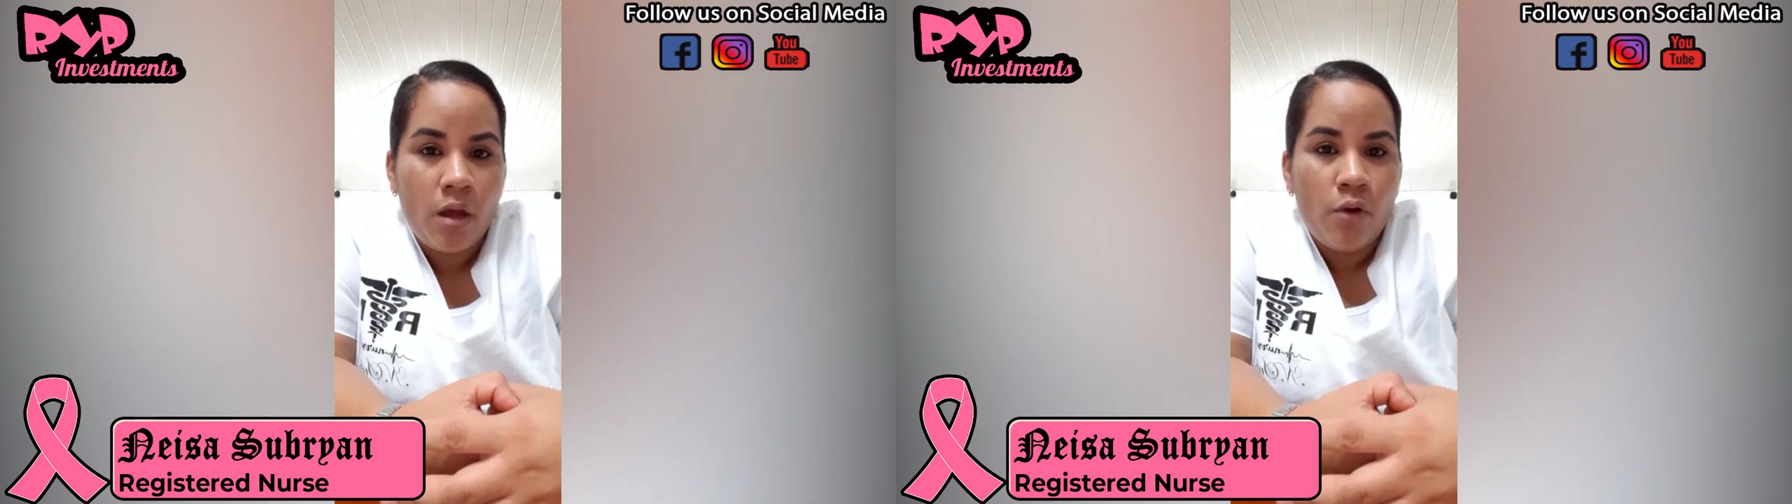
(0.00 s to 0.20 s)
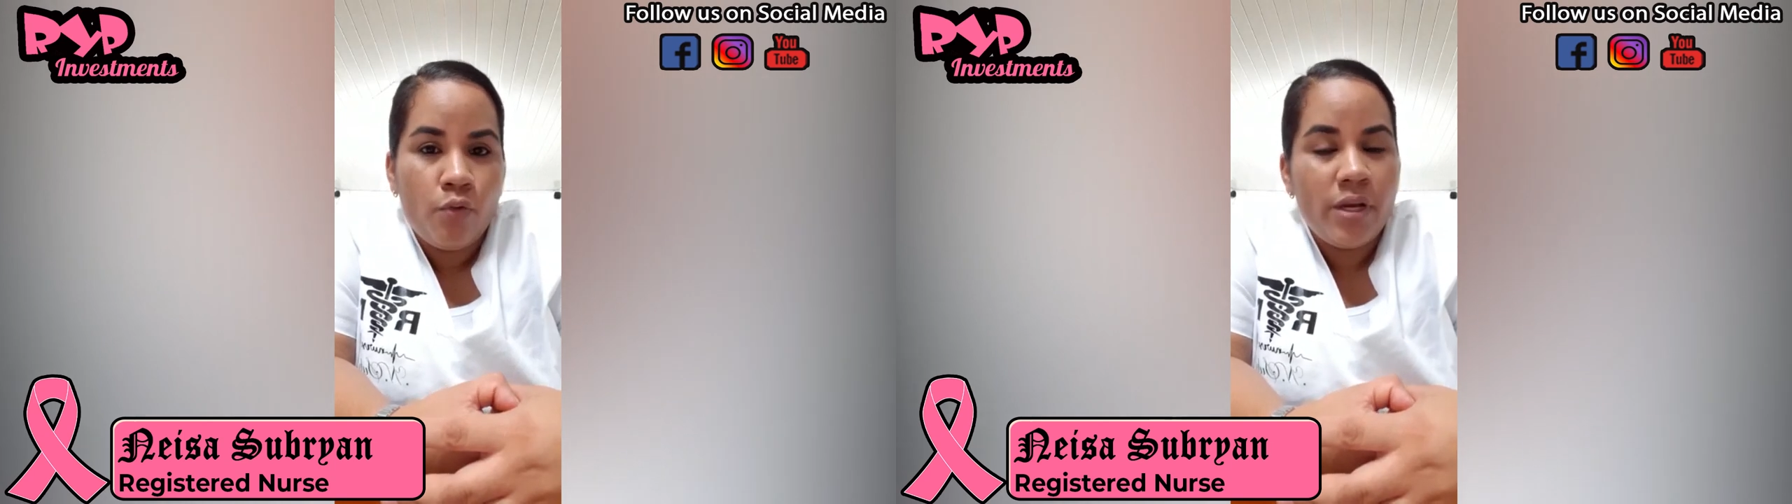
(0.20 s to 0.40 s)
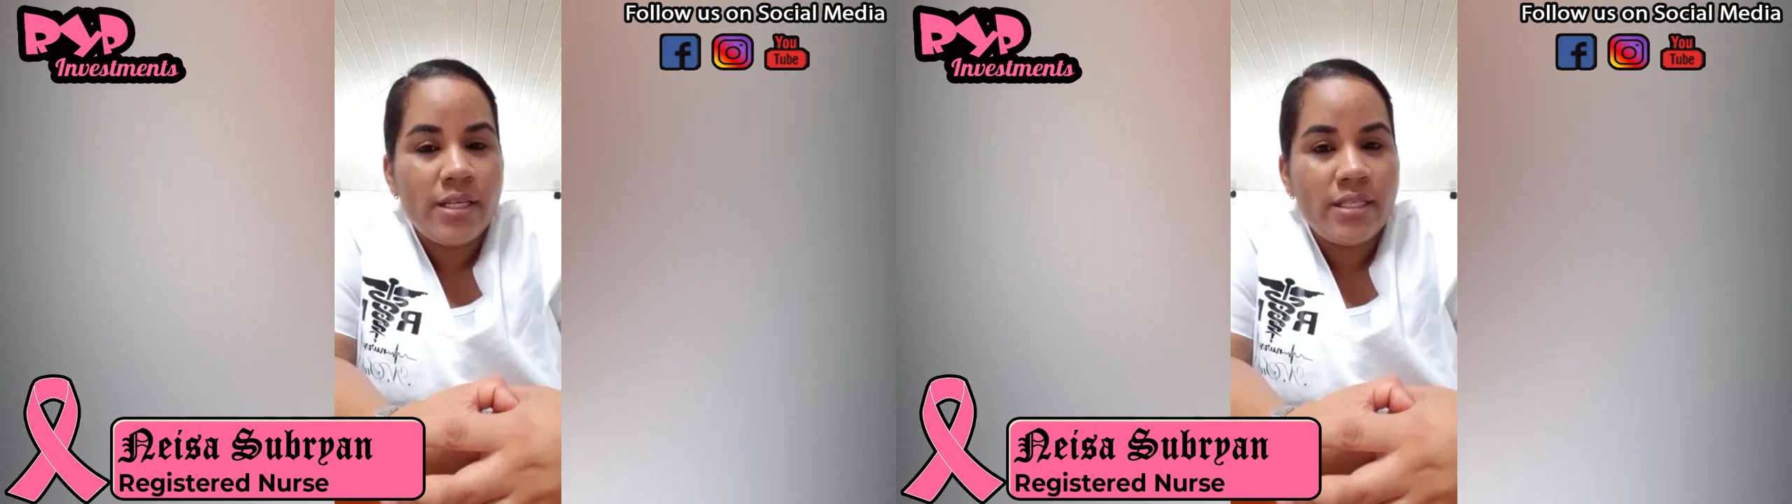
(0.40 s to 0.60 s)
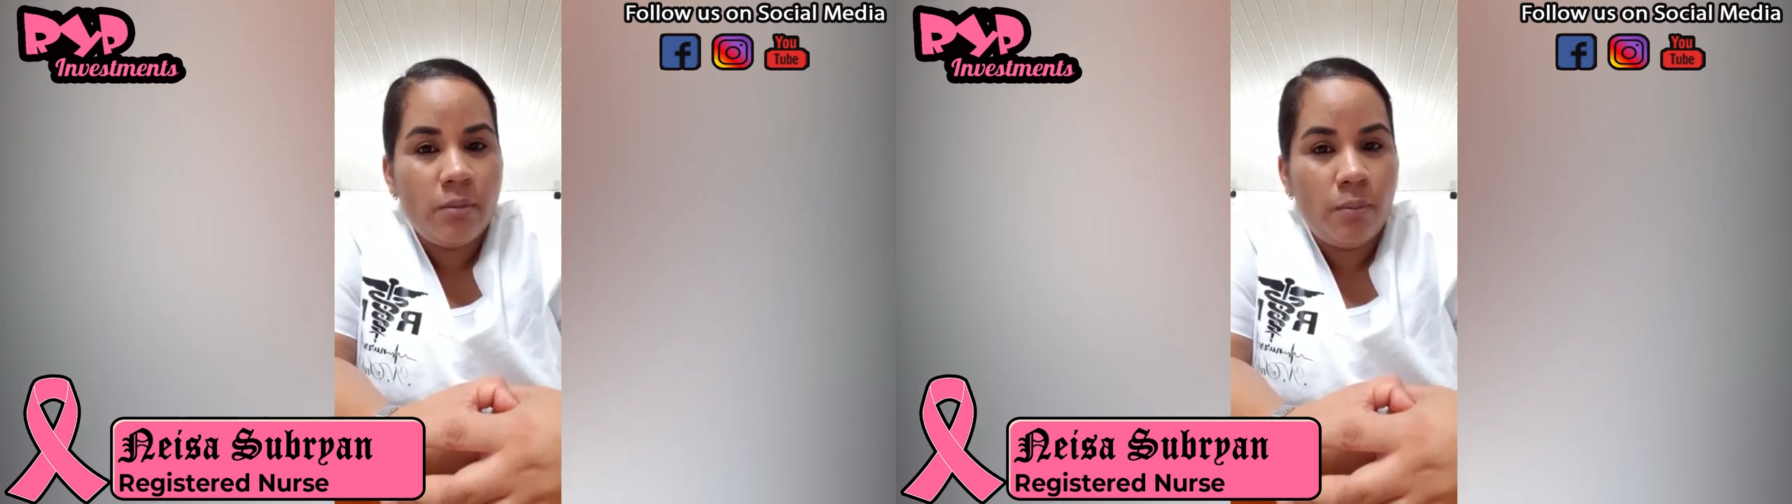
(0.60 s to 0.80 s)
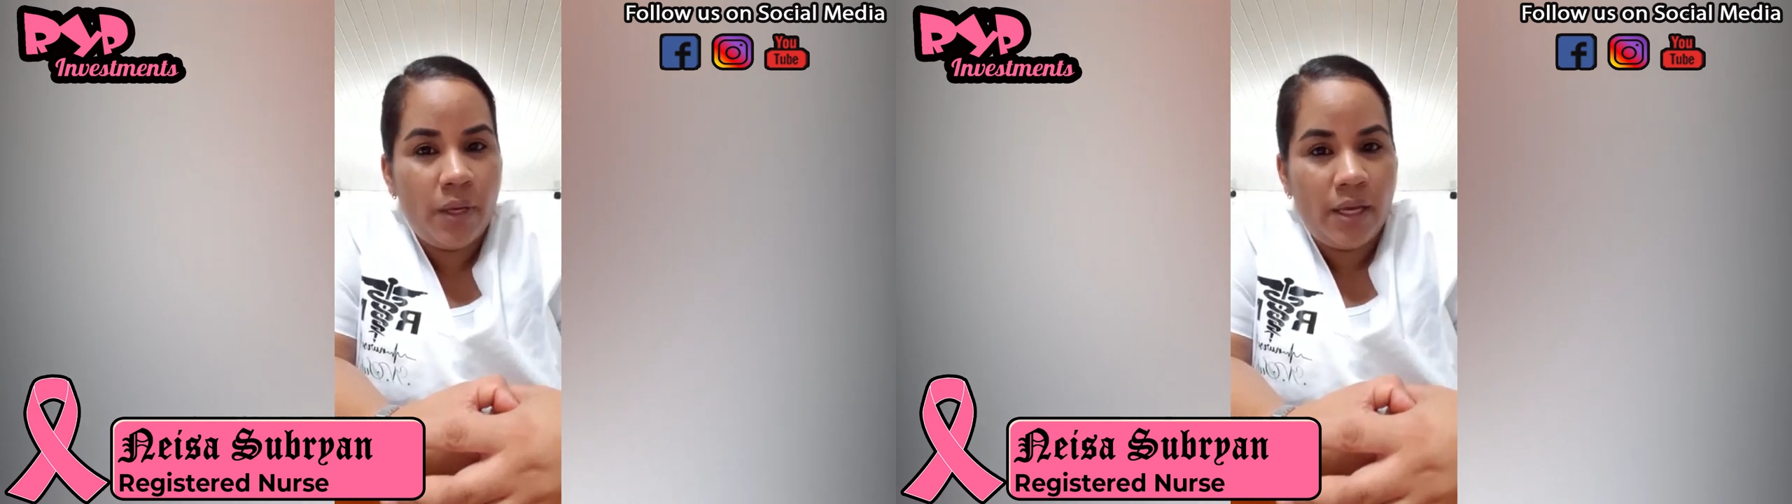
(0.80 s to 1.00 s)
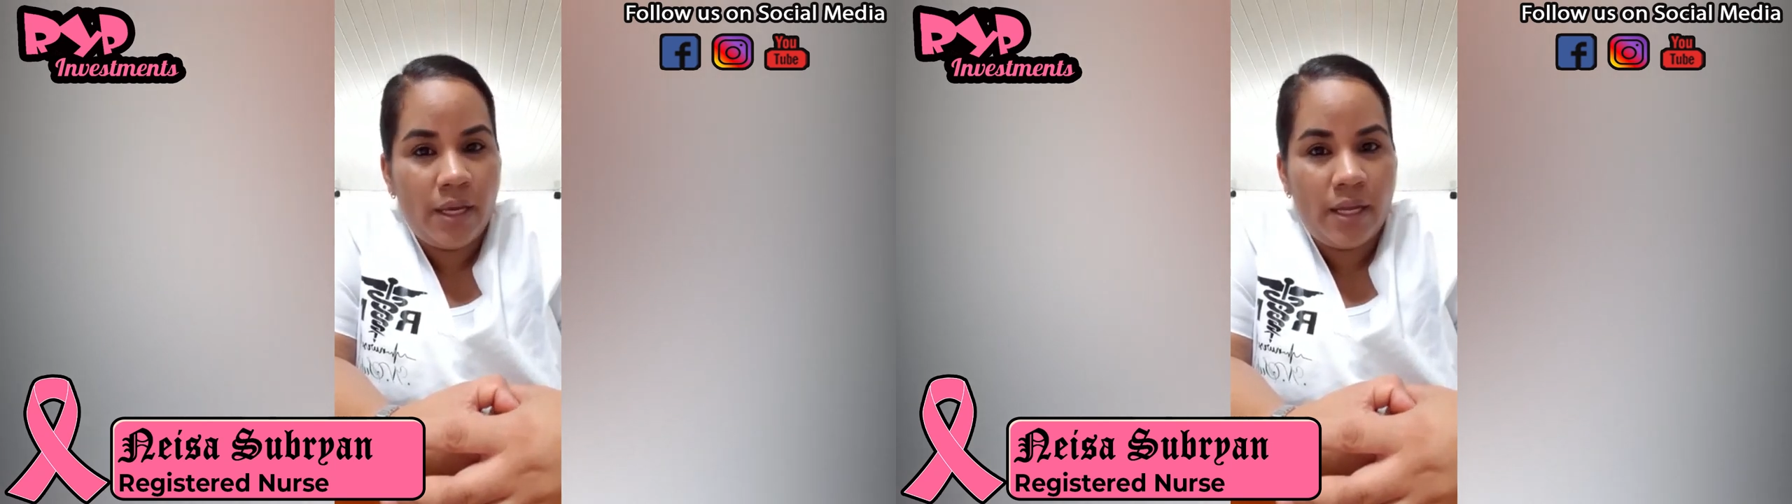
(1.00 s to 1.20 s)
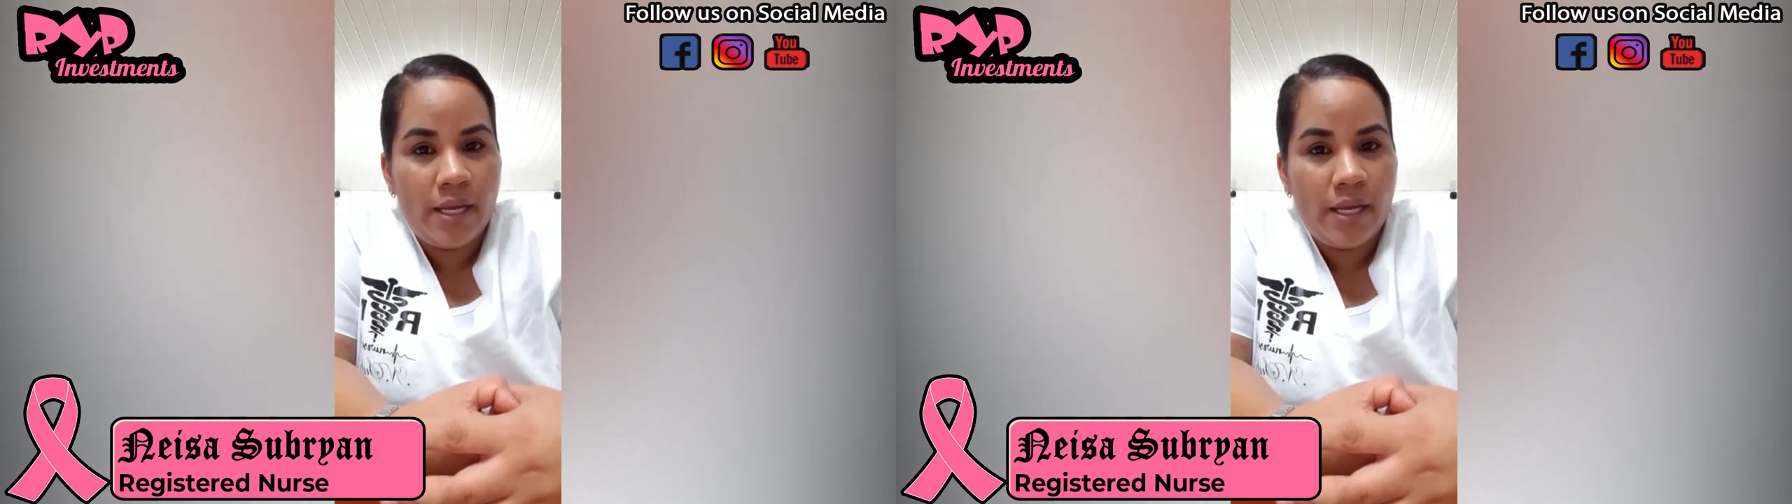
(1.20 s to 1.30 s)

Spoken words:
Reason being